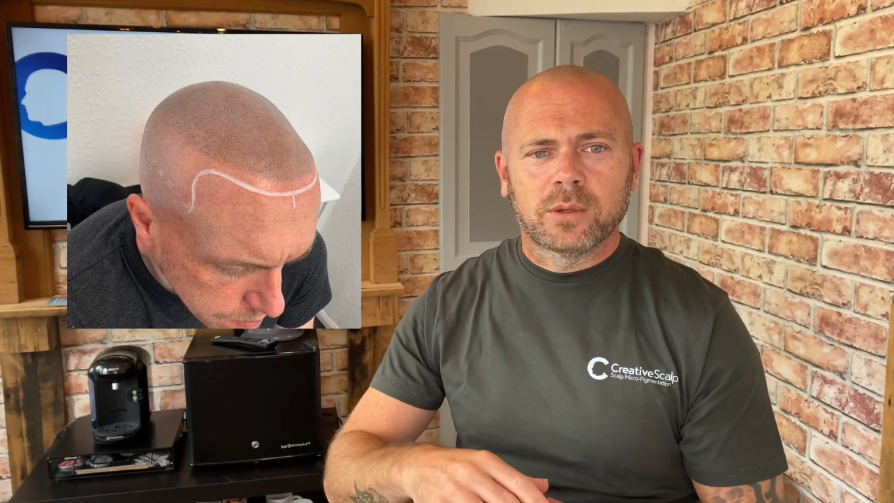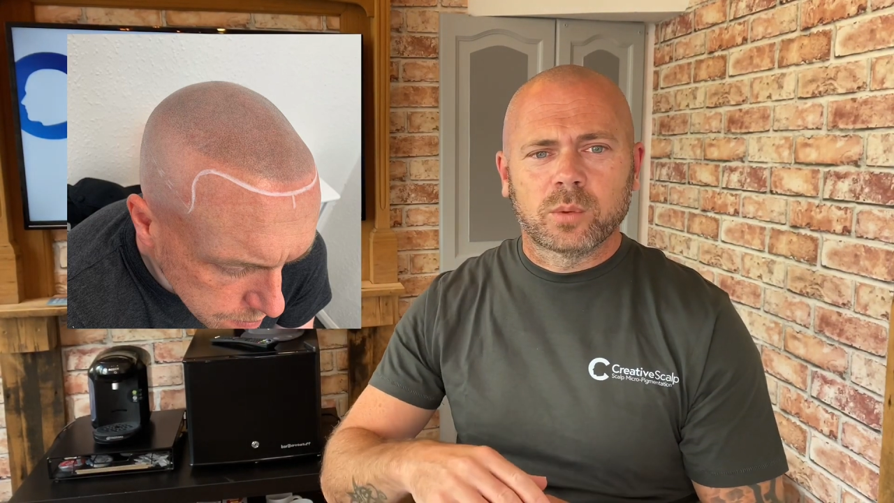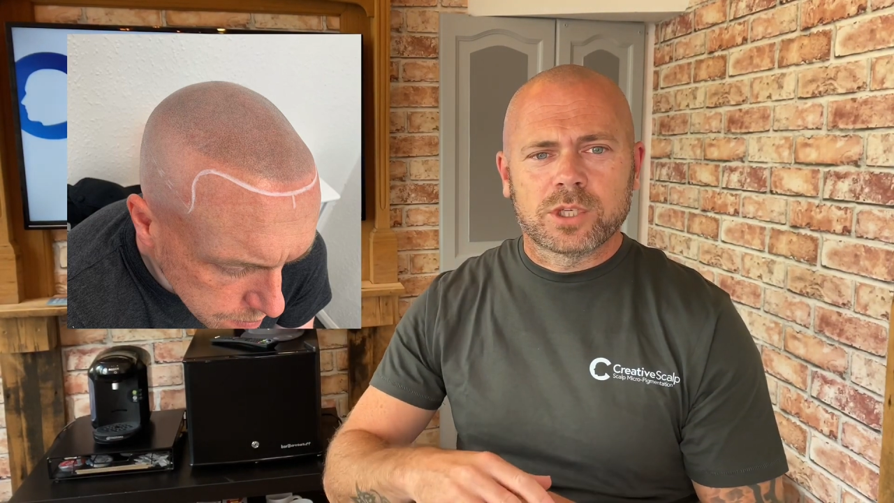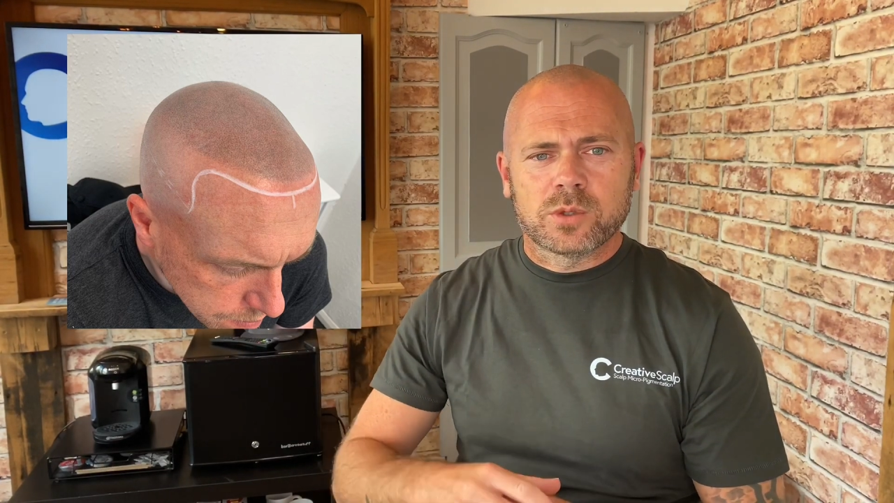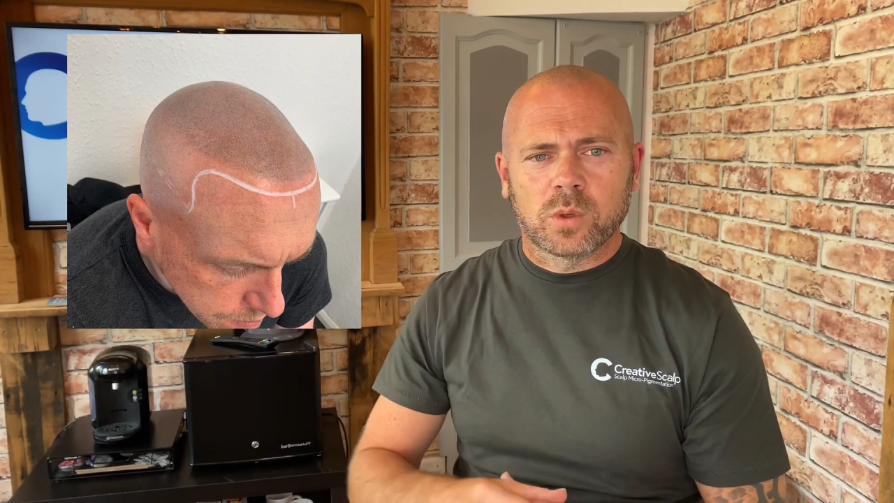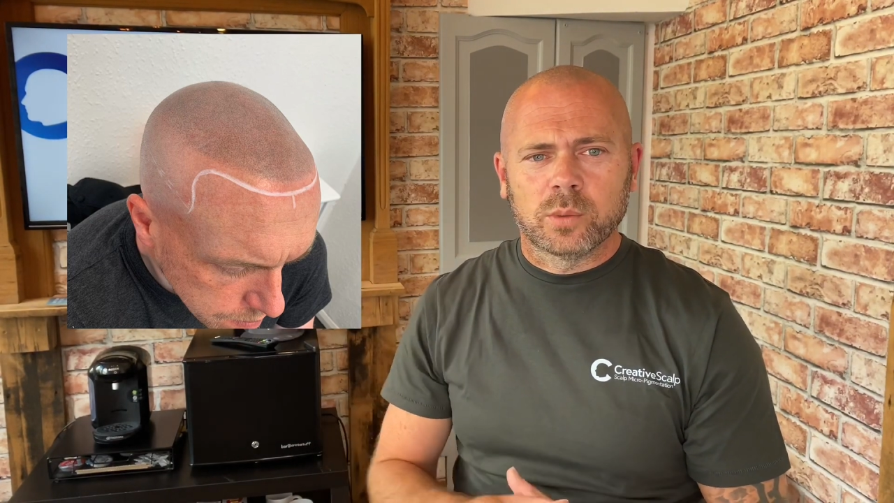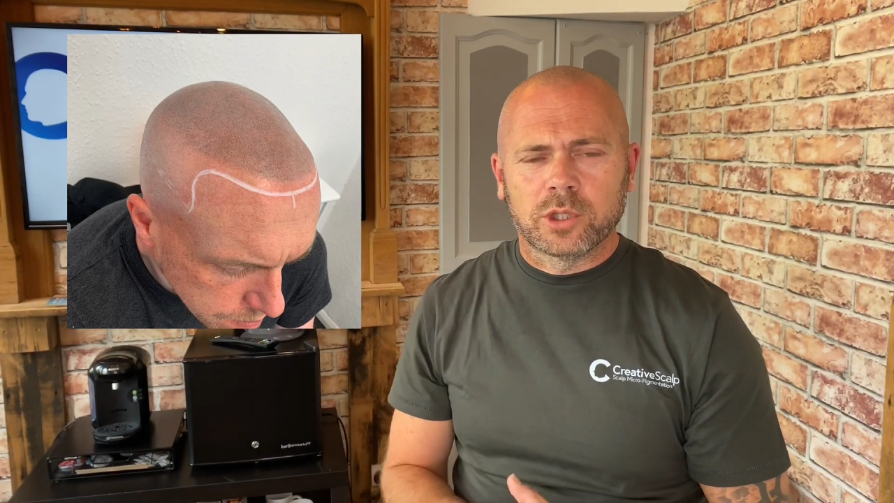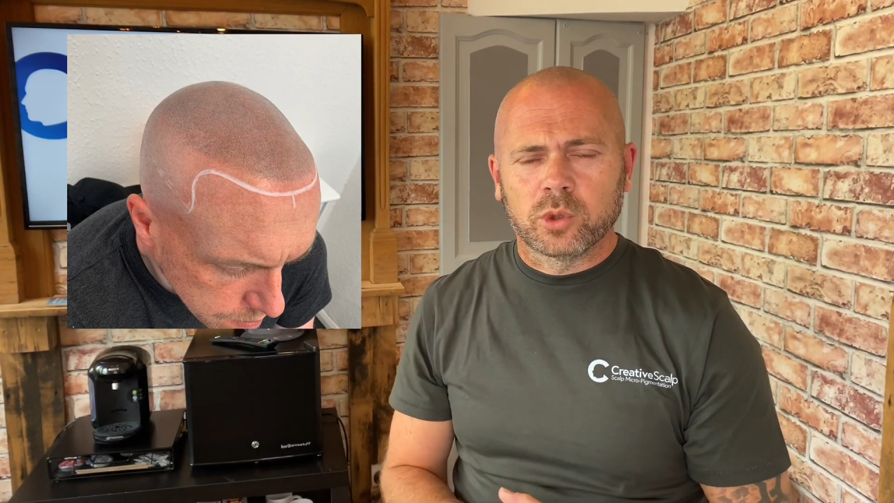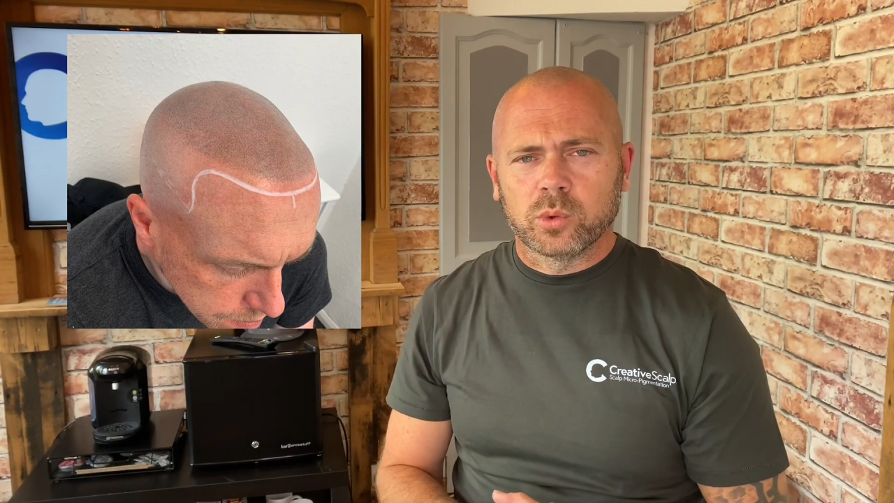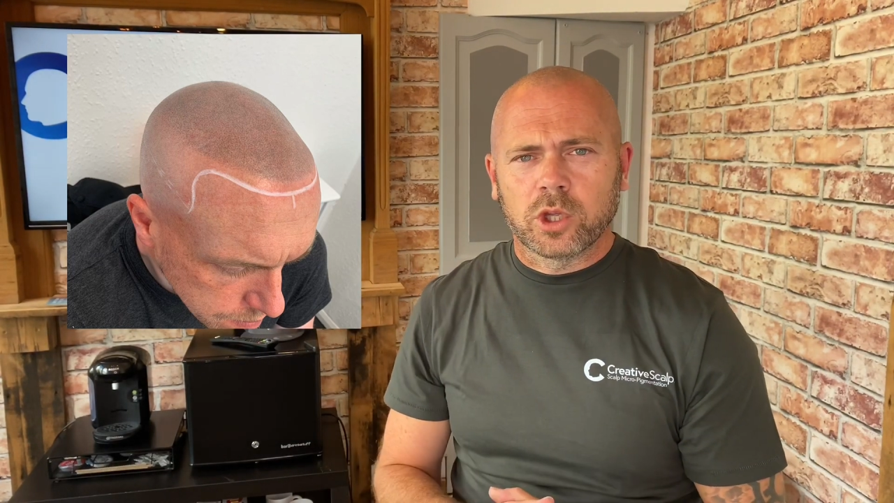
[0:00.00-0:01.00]
which is what we
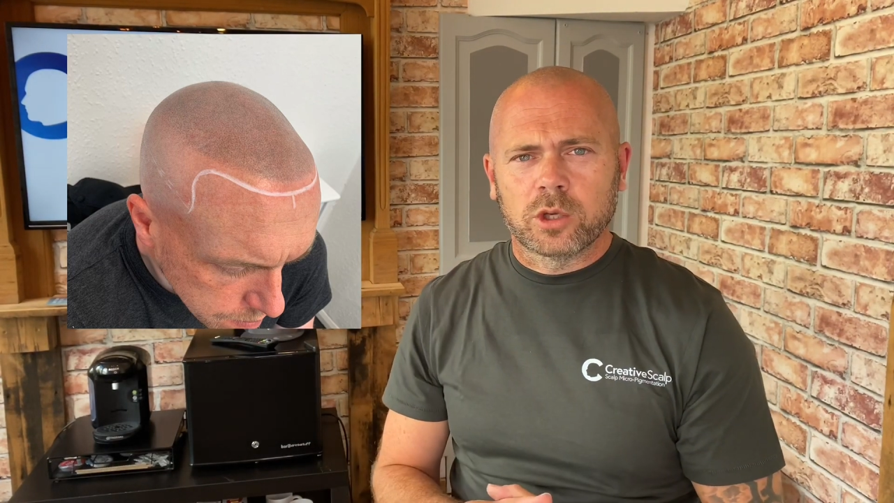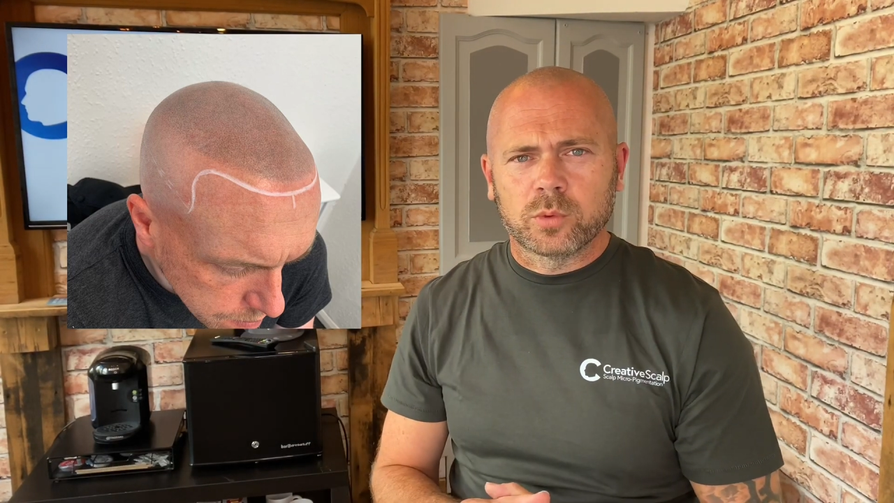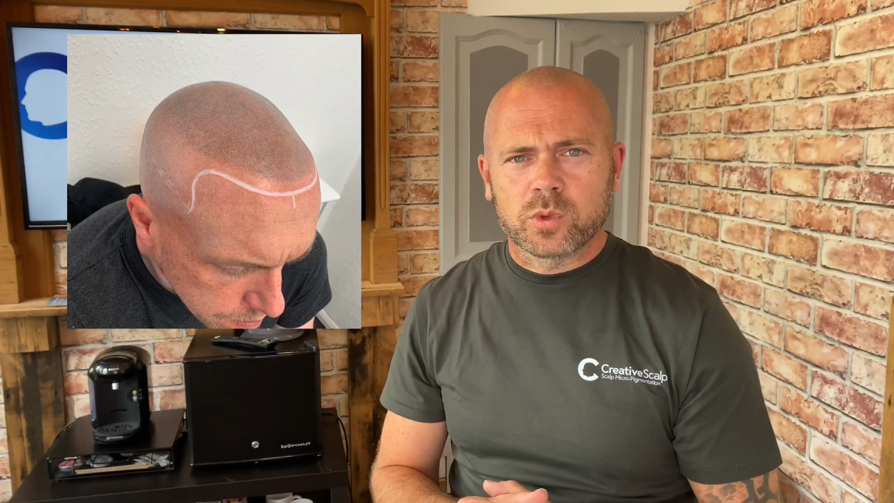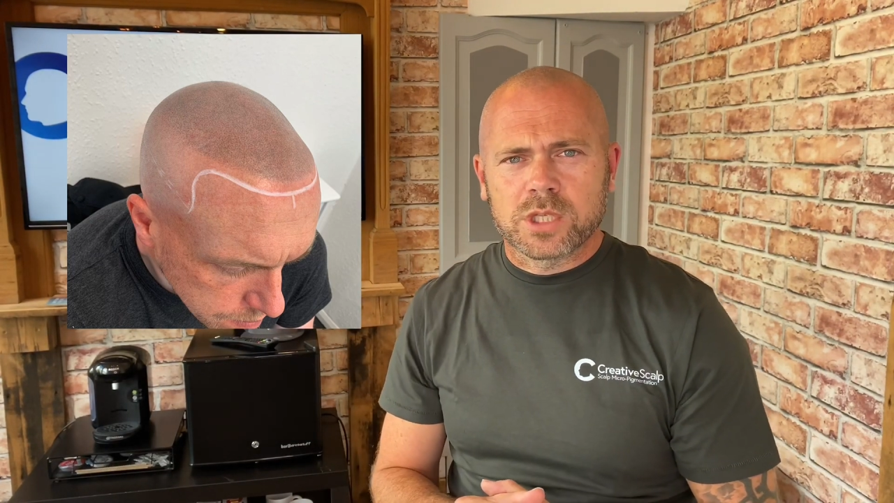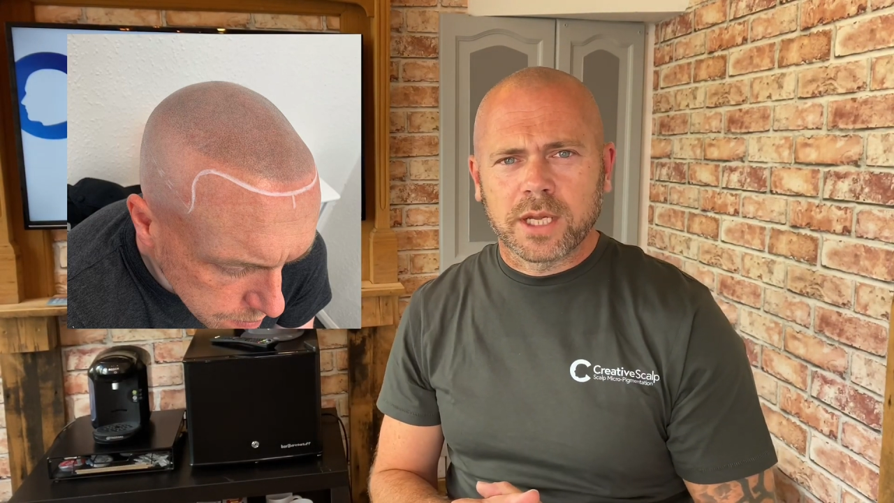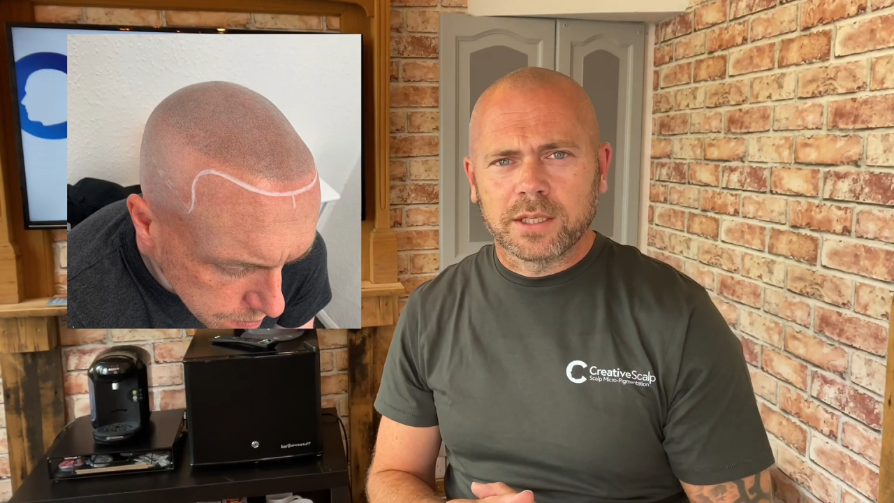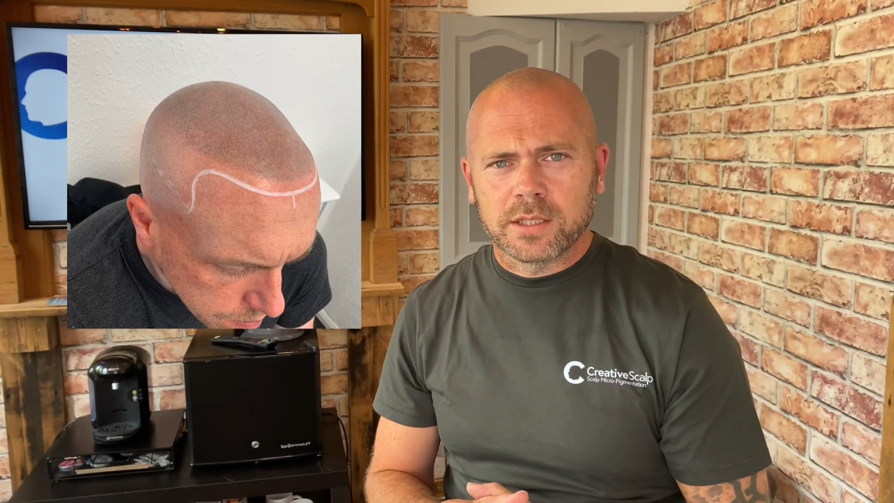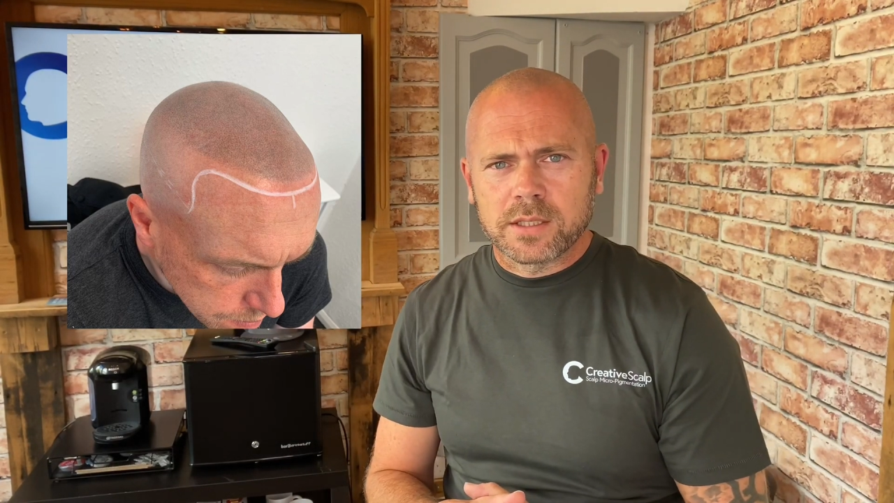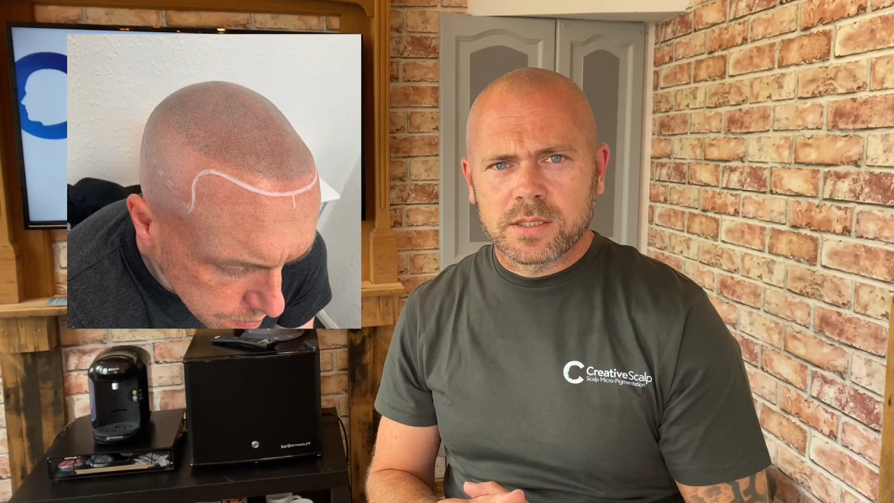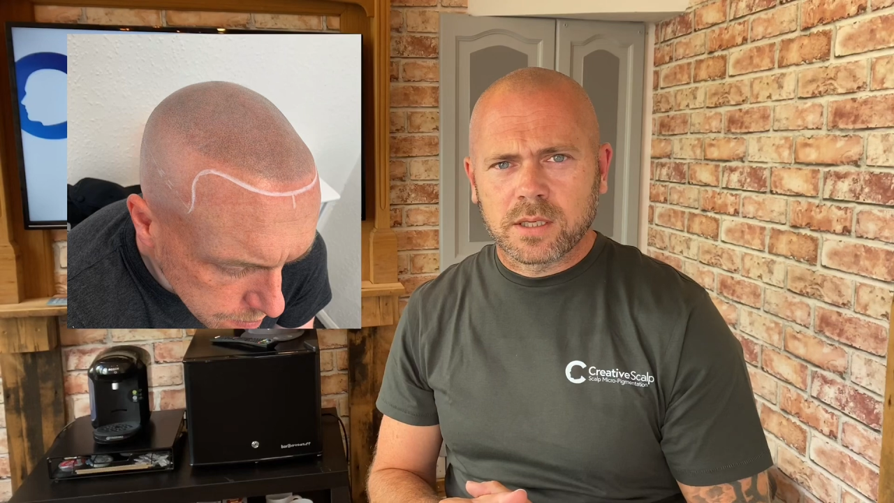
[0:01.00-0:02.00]
call dermal staining. So